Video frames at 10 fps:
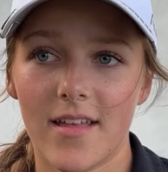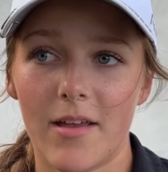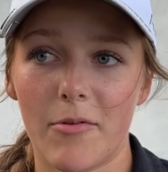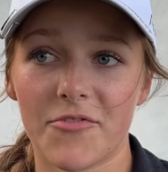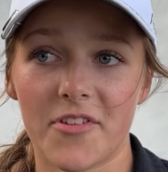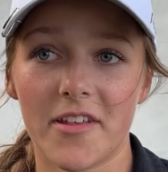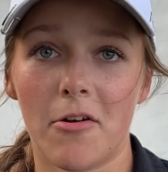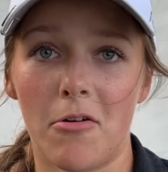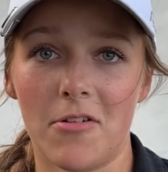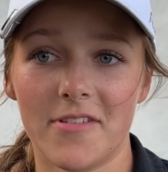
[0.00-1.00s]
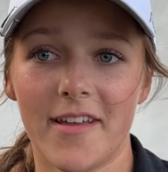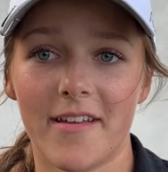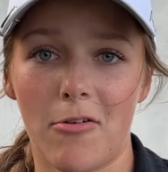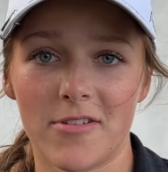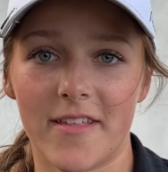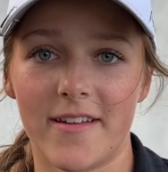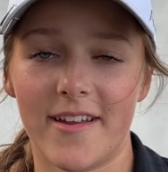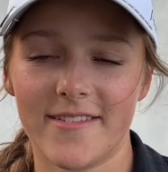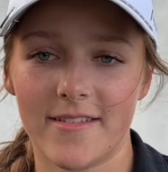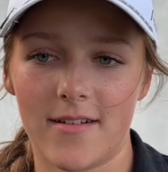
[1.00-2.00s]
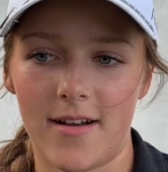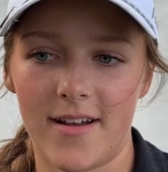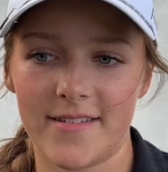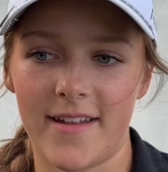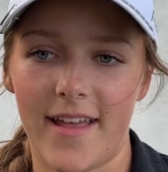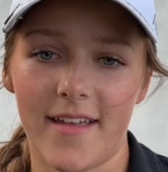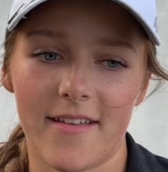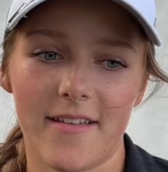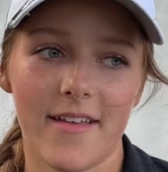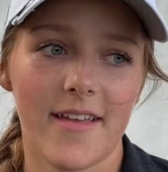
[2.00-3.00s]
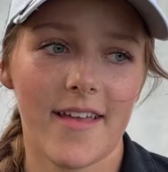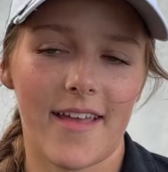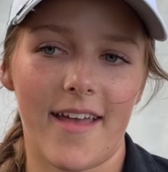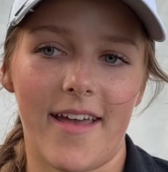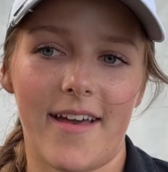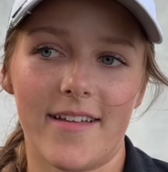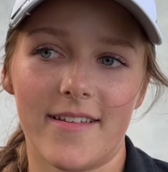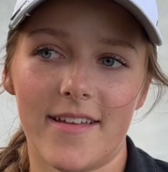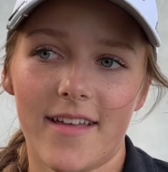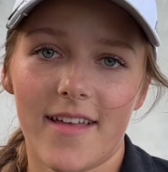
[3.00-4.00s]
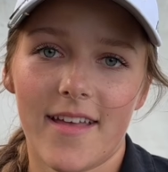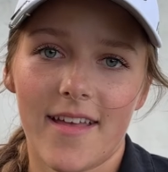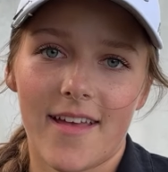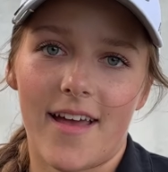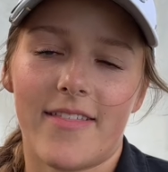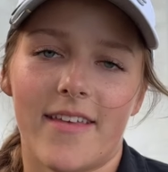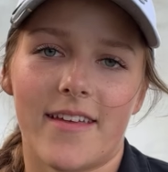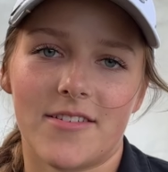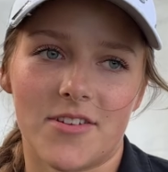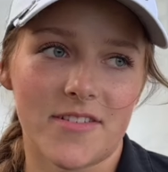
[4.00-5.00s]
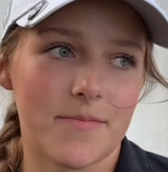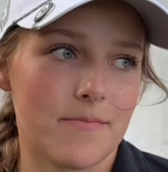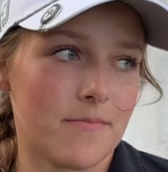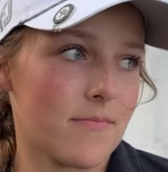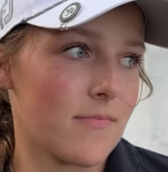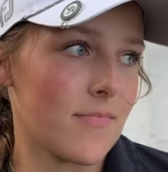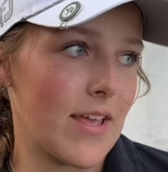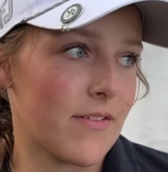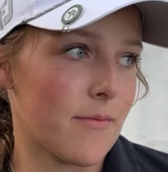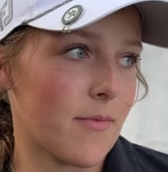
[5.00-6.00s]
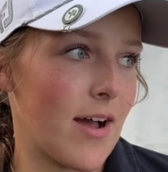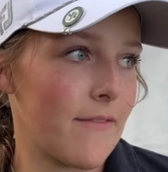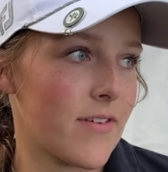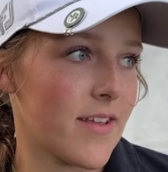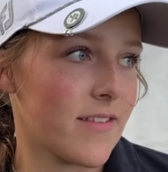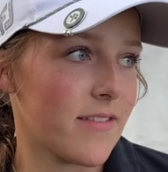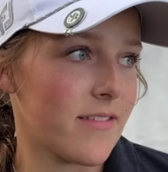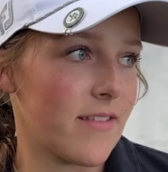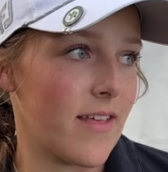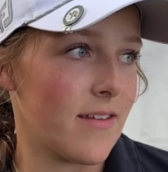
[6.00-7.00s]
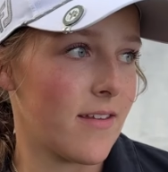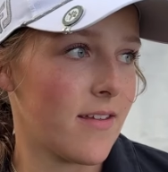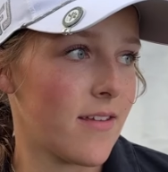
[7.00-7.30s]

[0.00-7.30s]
It was really cold, colder than today, and I think it just gave us some confidence, and then